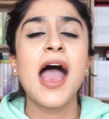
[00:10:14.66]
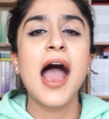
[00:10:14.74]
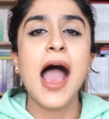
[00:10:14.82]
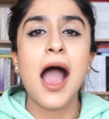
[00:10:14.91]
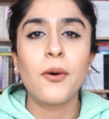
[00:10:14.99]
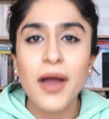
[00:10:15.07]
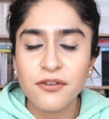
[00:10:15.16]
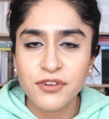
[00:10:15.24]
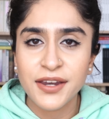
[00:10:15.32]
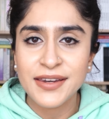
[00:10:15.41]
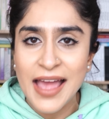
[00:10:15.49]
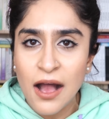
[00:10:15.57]
However,
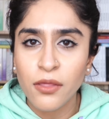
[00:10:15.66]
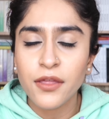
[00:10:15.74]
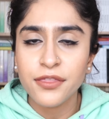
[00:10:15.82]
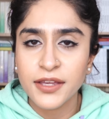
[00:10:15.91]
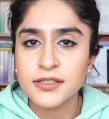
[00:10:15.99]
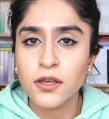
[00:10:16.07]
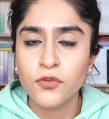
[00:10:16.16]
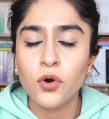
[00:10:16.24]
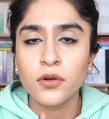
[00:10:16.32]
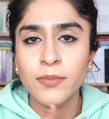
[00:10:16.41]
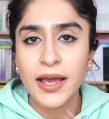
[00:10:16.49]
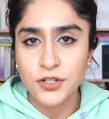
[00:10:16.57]
now that things have
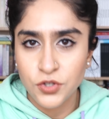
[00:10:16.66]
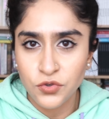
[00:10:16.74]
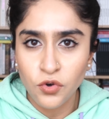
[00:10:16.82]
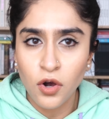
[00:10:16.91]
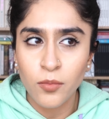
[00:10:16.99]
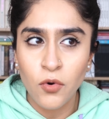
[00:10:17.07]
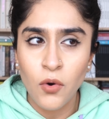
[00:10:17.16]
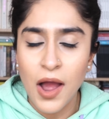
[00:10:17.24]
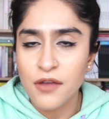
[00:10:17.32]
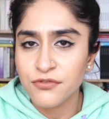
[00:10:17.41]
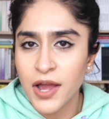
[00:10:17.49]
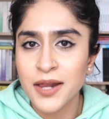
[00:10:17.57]
gone back to normal, I
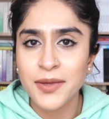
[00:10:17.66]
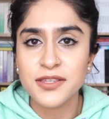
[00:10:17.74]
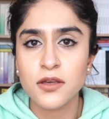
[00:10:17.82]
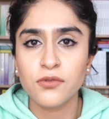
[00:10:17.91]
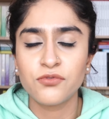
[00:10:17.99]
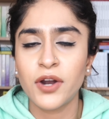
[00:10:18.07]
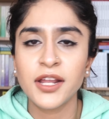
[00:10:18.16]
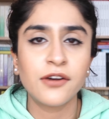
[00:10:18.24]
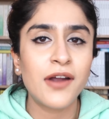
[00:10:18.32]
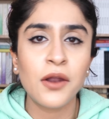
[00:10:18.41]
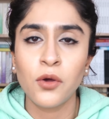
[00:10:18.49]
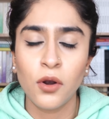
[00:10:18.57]
find myself running
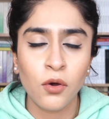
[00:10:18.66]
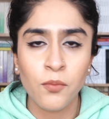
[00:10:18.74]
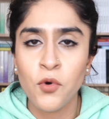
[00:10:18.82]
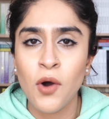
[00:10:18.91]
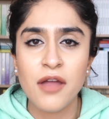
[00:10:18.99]
around a lot more.